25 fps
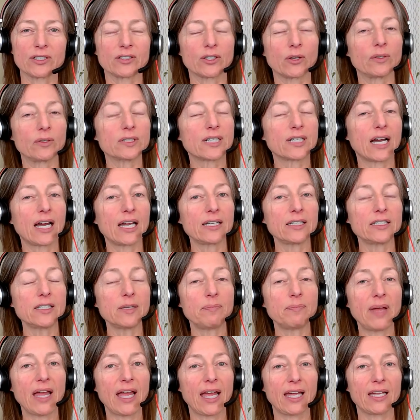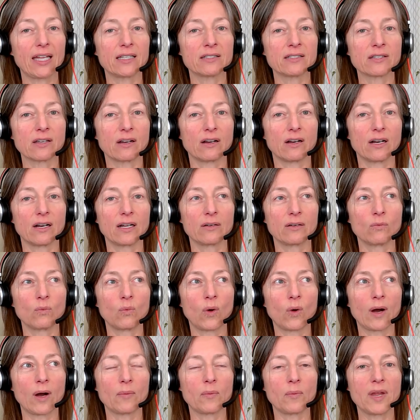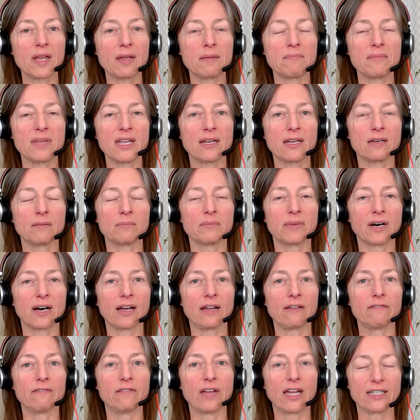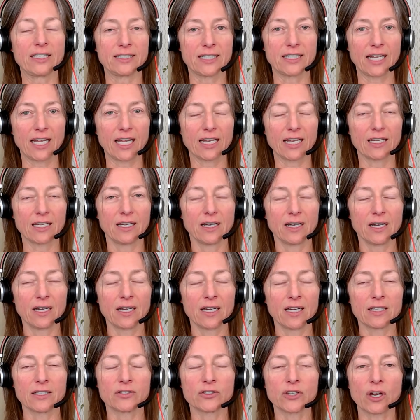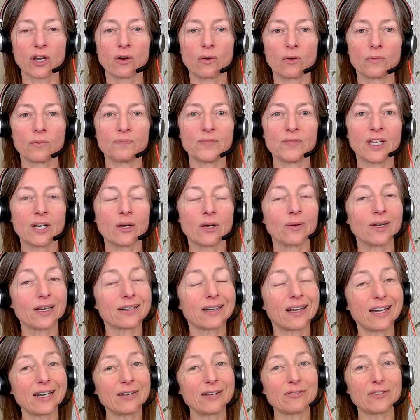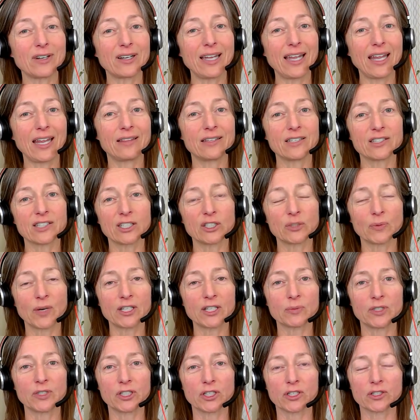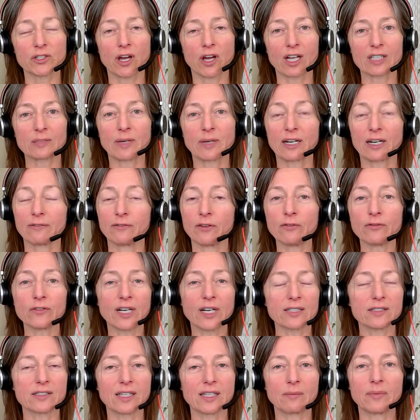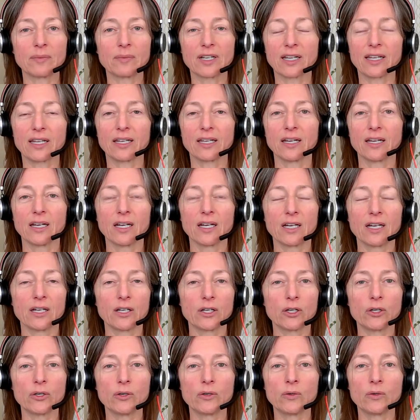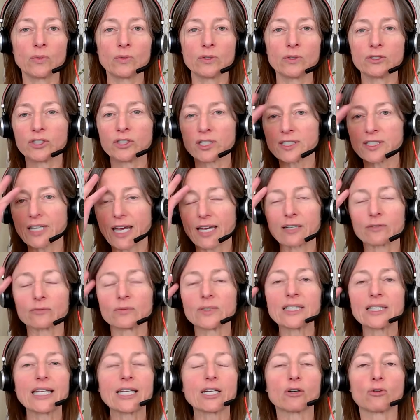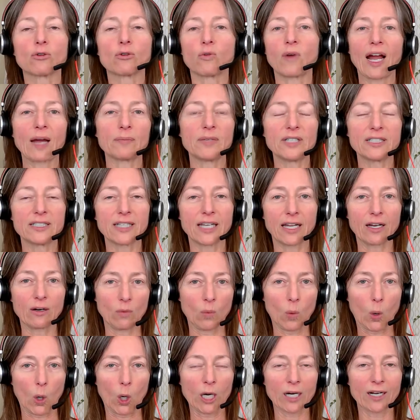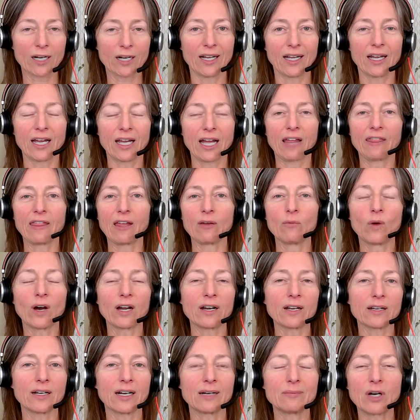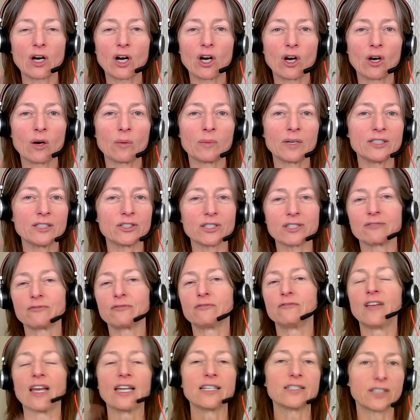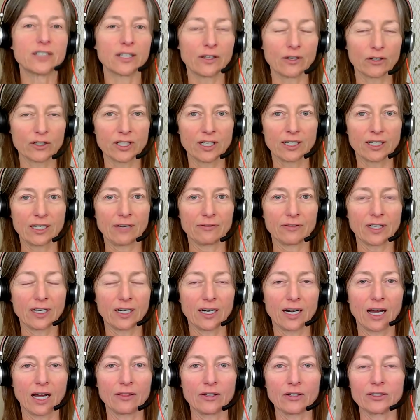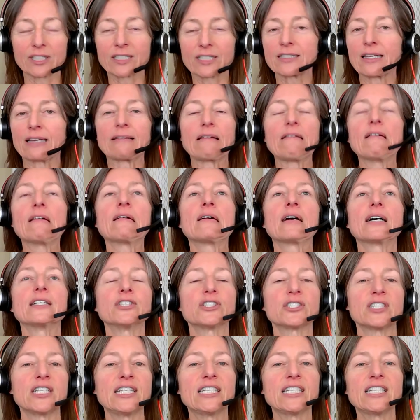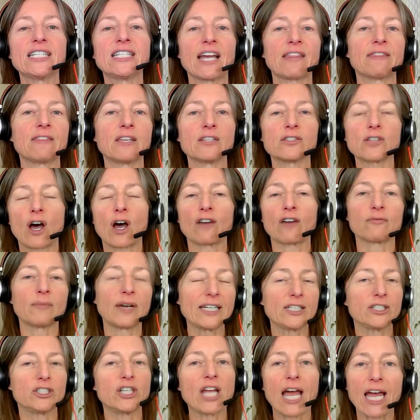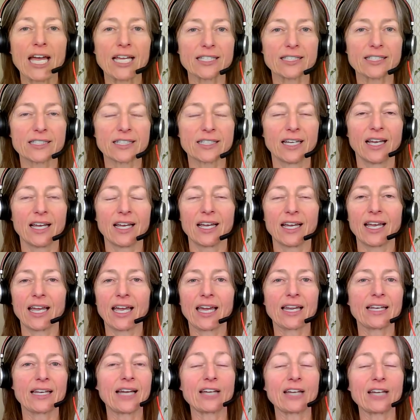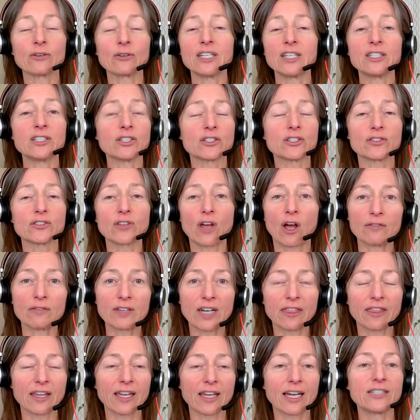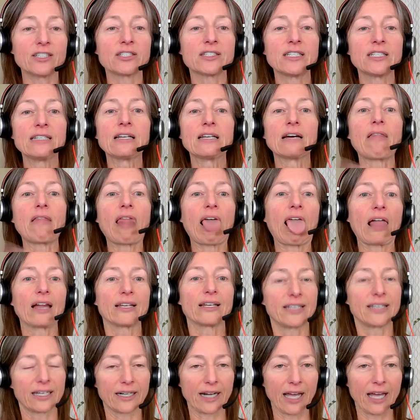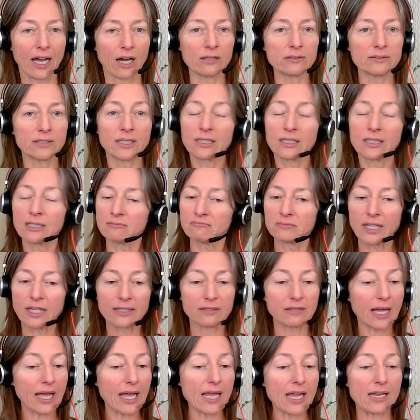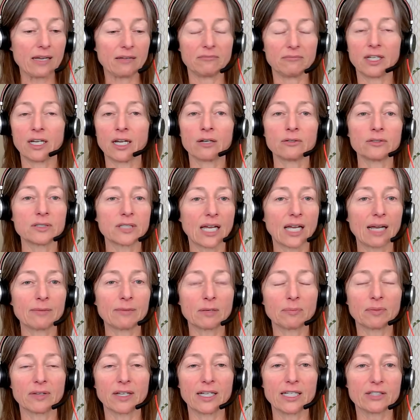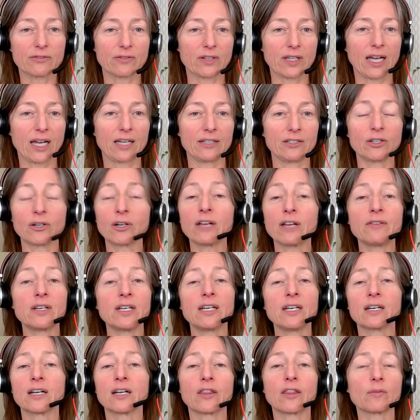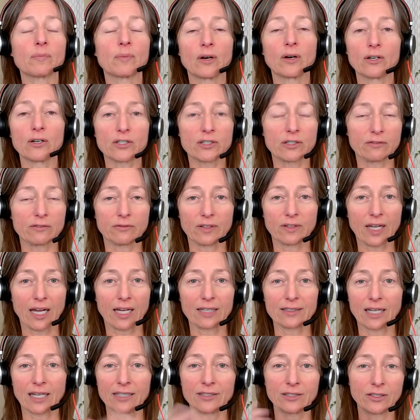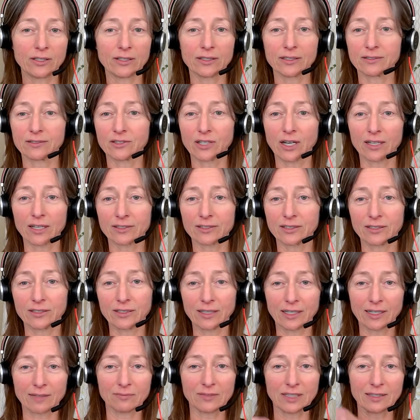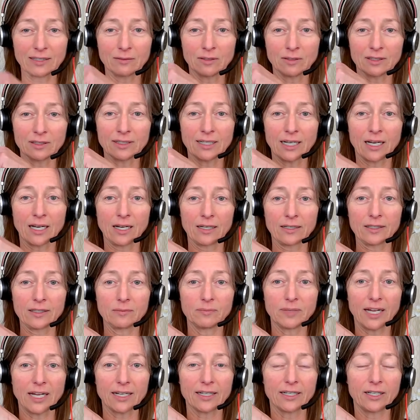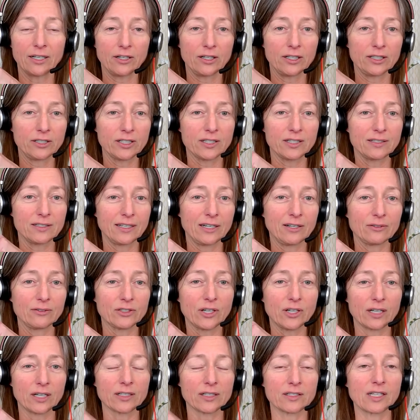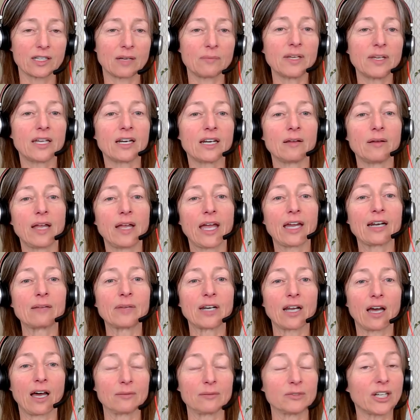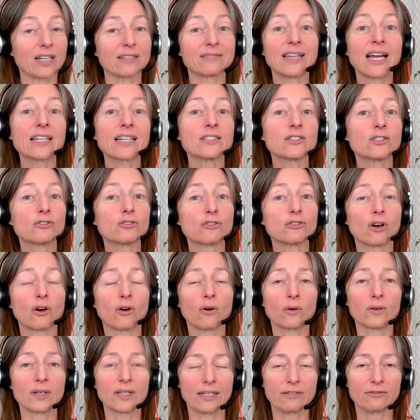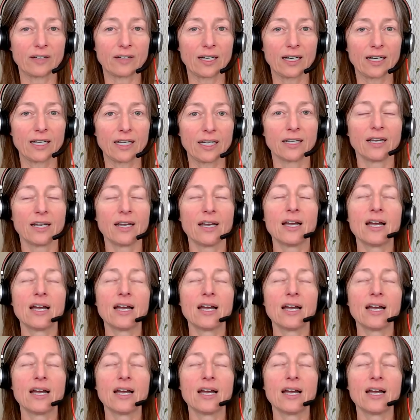So it kind of depends on what we mean by venting. So, you know, kind of eh, in the situation we just talked about, if you've got somebody who just had a really crappy day at work and they want to come home and just vent to their significant other, just like, oh, I just need to get this off my chest. And I don't need you to solve anything. I just need to get it out like, hey, you know, time and a place for that. You don't even need another person for that. Like you can talk to you know, my little gahanka back here. You just, you know, talk to some inanimate object. That's totally fine.